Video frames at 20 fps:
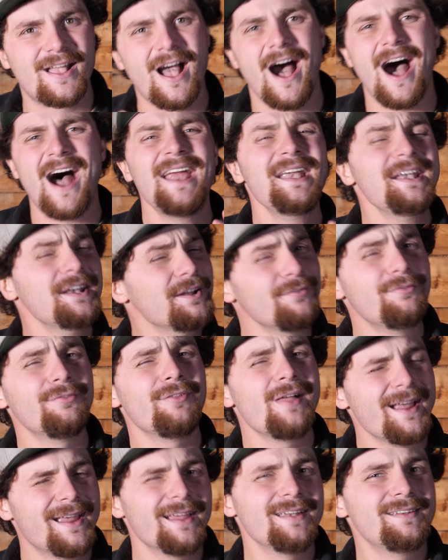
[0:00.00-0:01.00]
kind
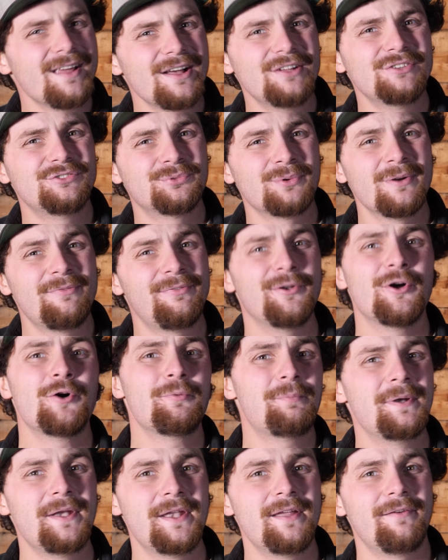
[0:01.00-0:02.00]
of like it does with an
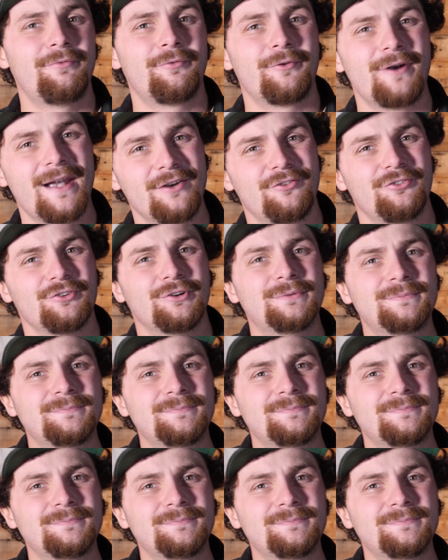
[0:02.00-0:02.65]
open differential.